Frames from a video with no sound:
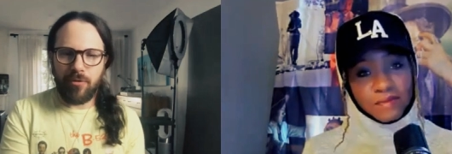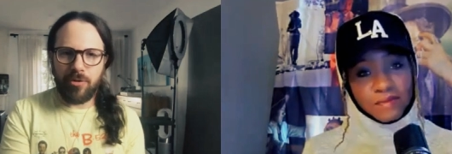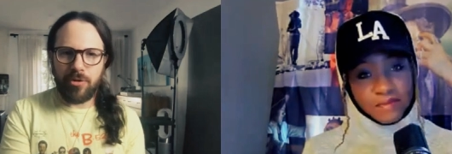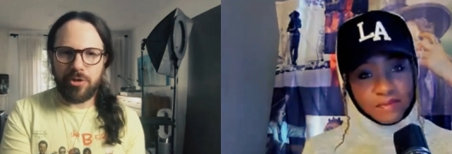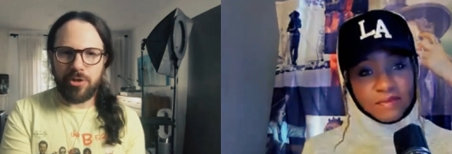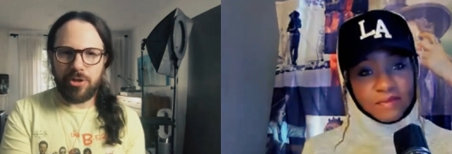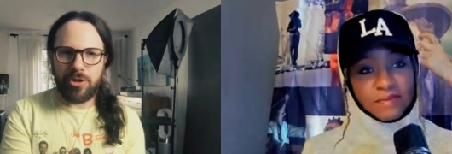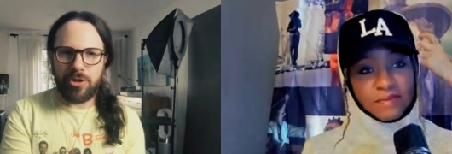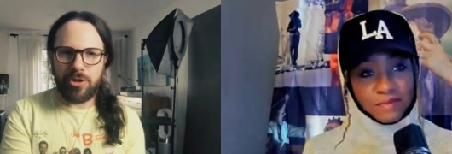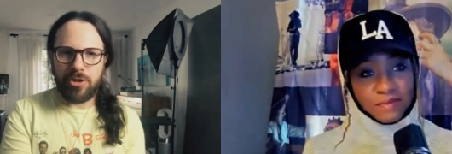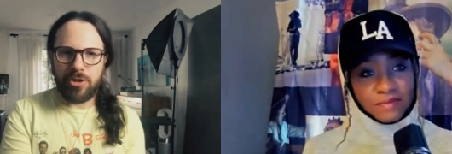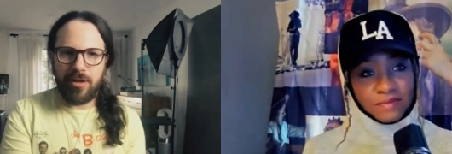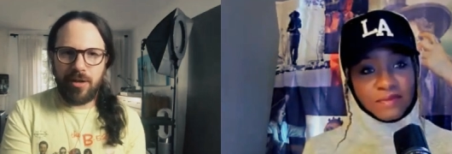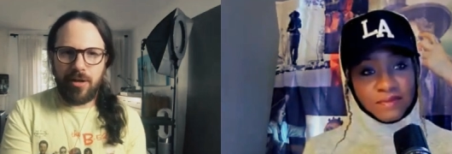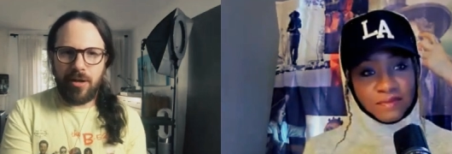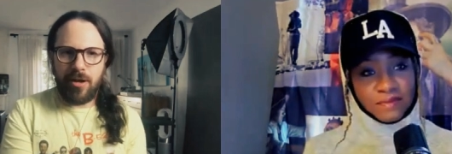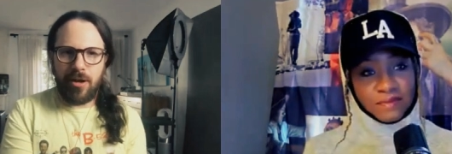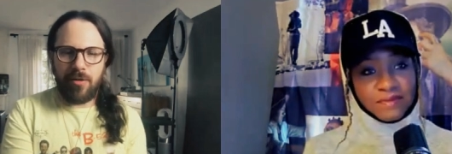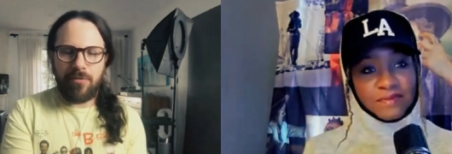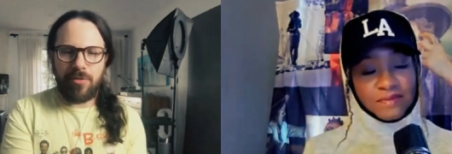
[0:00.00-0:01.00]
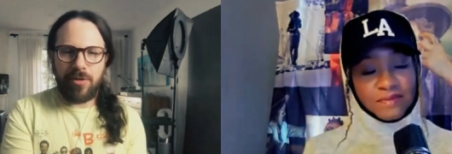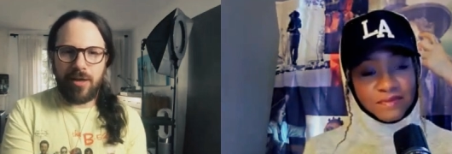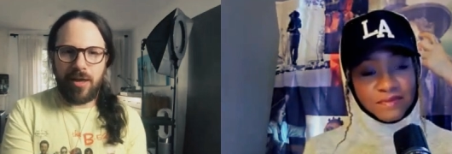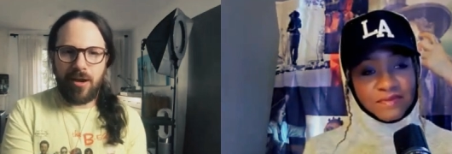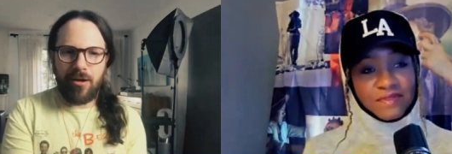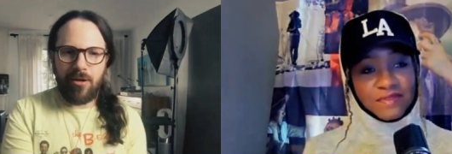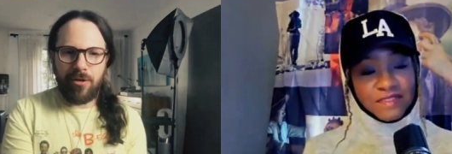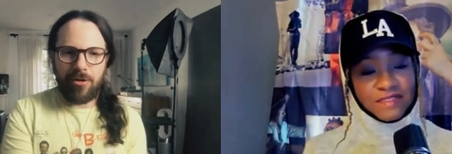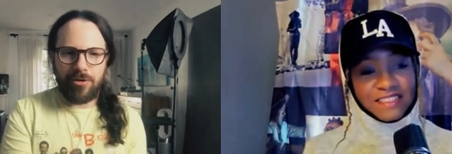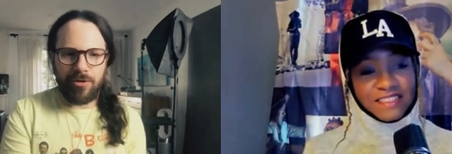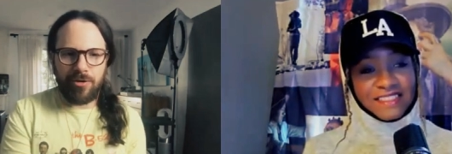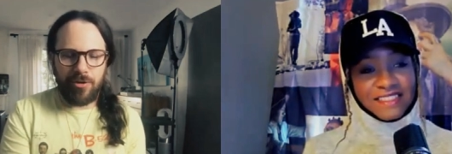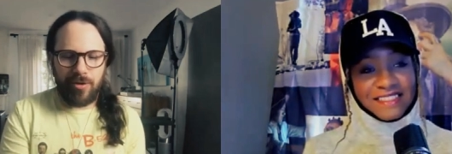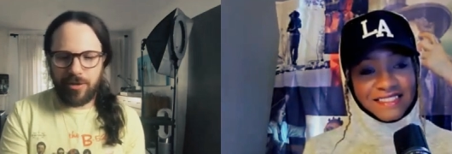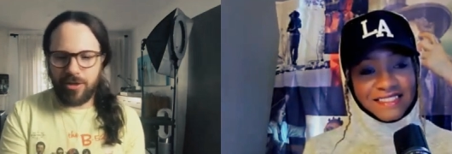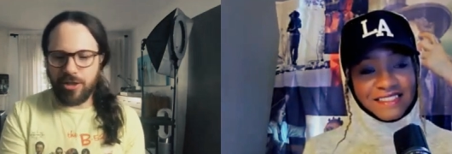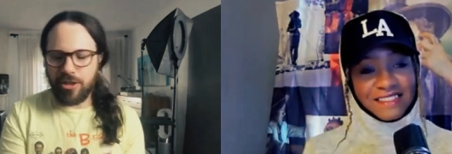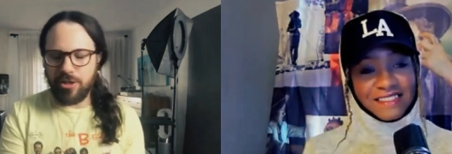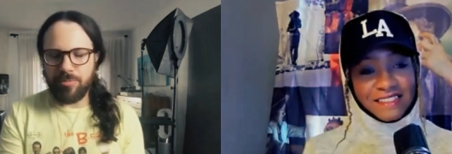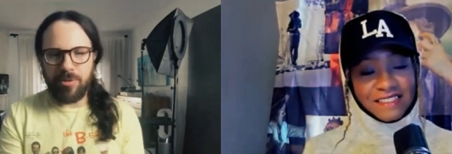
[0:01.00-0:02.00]
Speaker 1: version of the character.
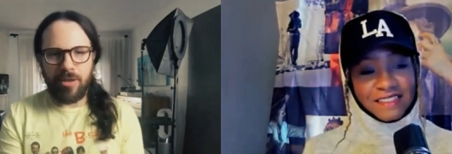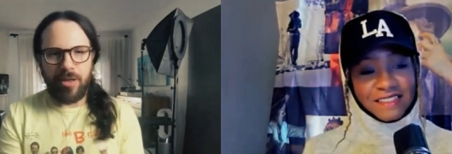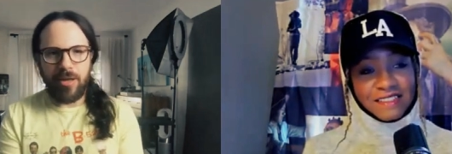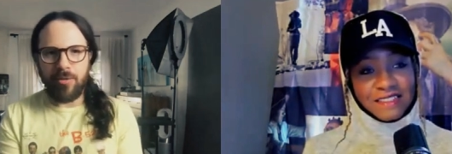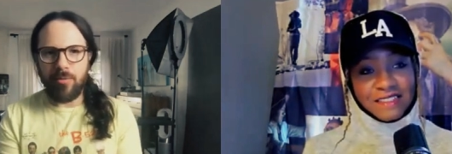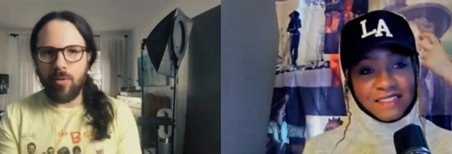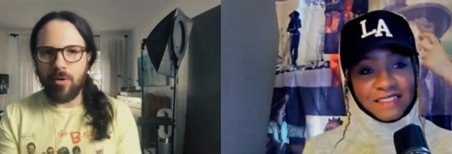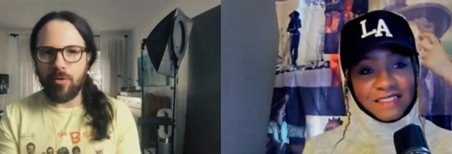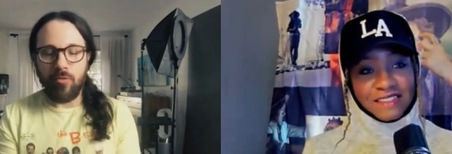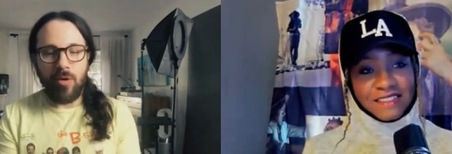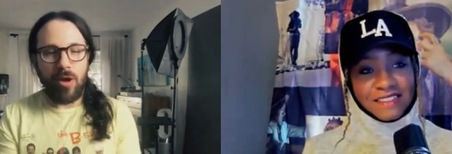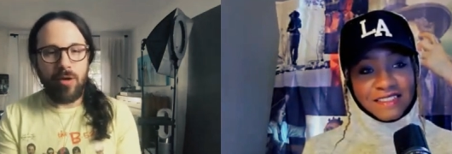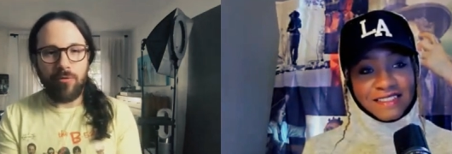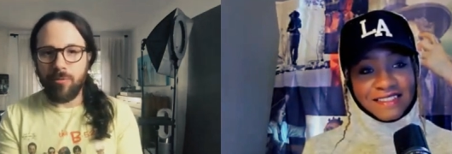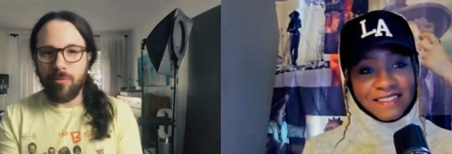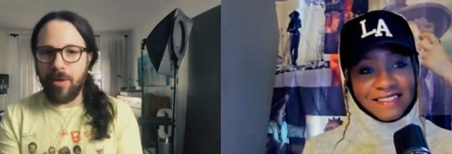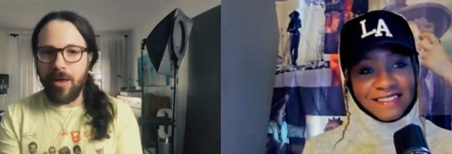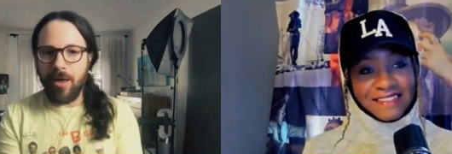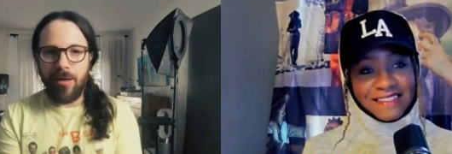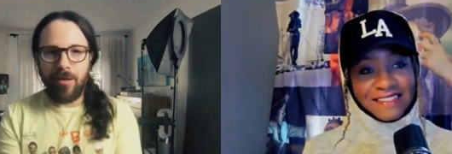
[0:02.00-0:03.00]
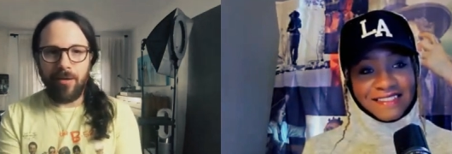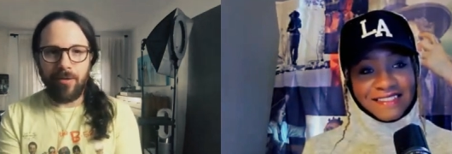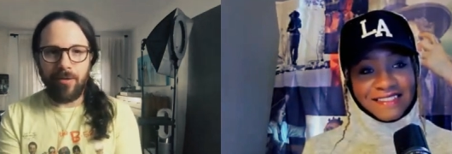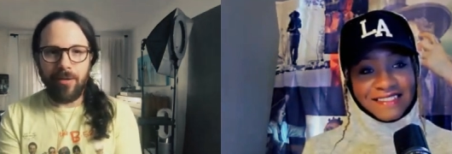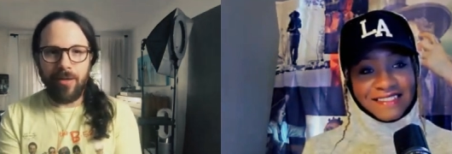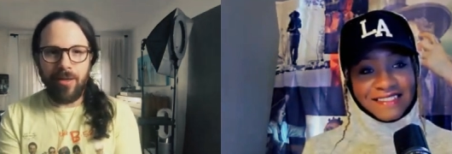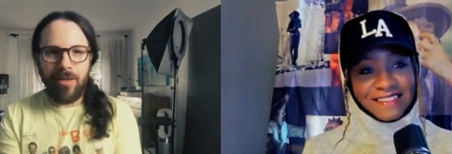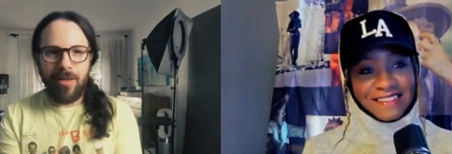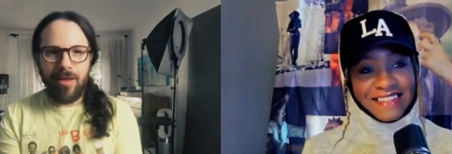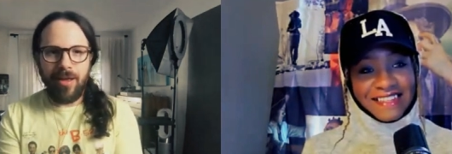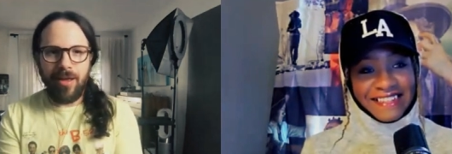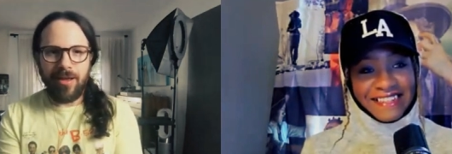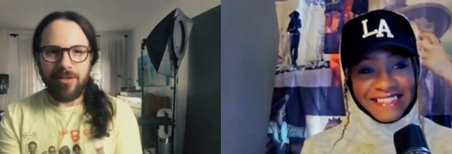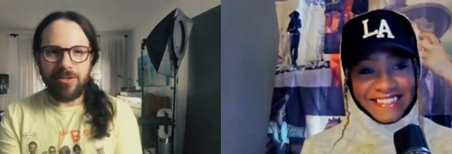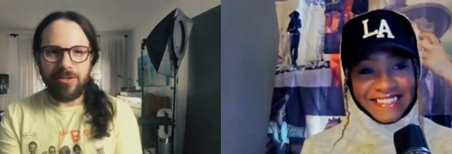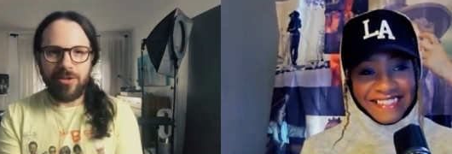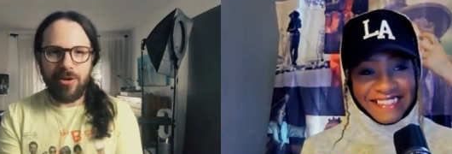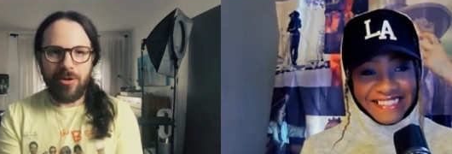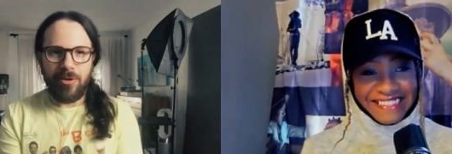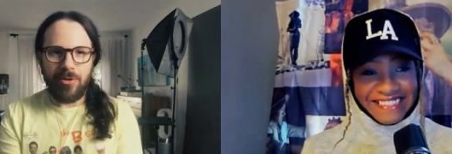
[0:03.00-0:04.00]
And then she's playing one right from hell.
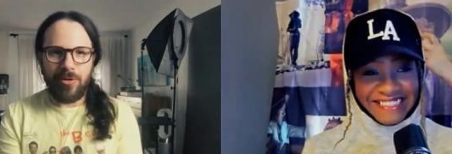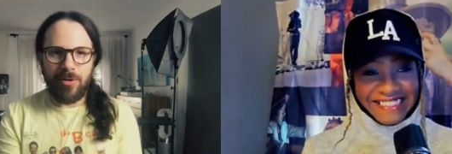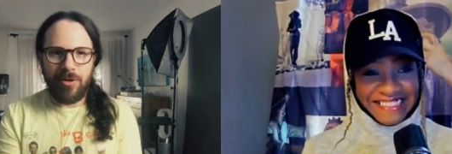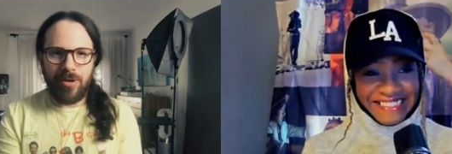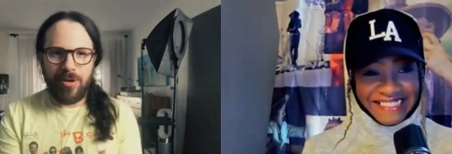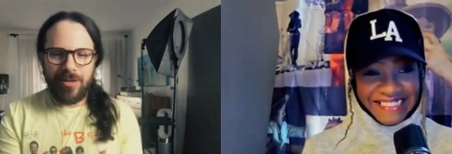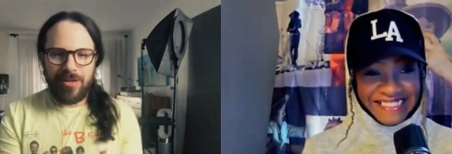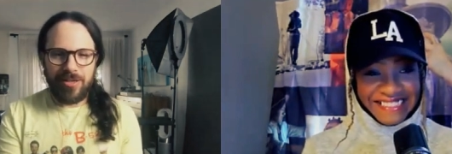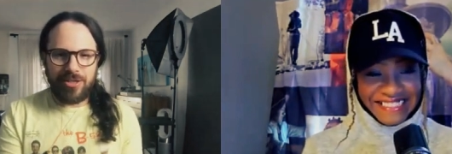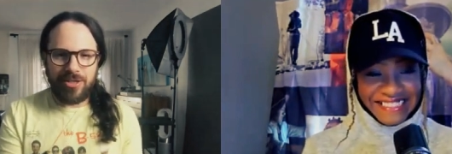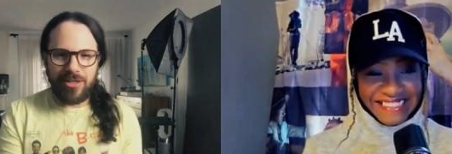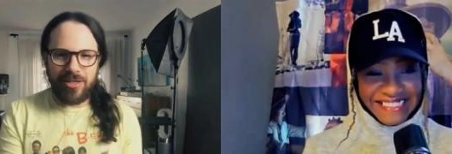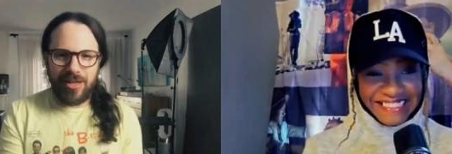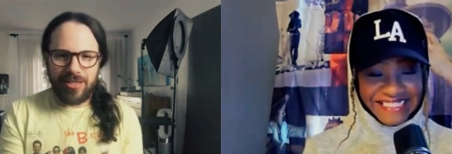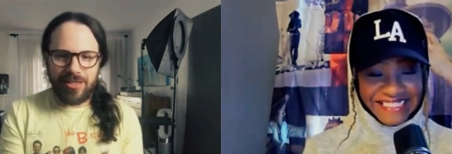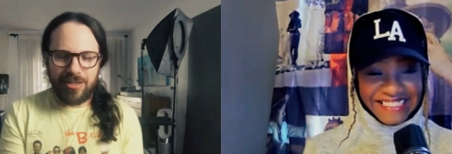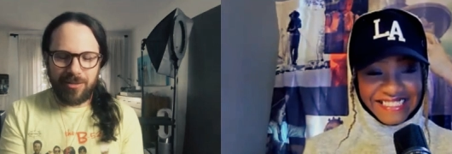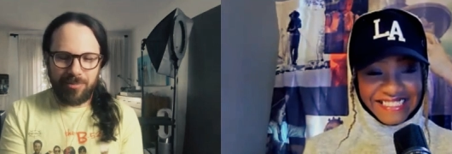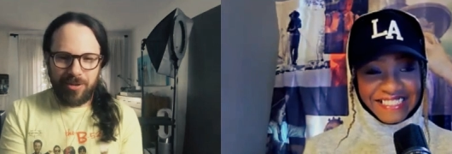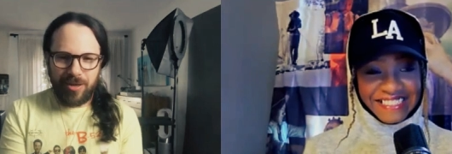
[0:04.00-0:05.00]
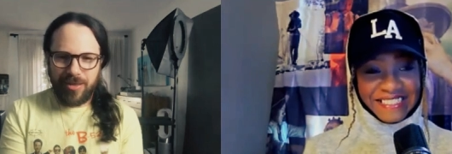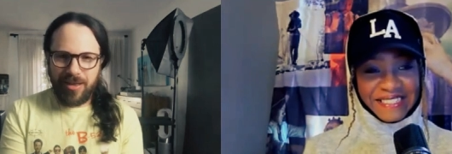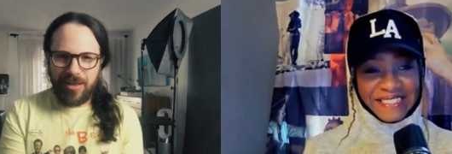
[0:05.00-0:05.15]
And so she gets to play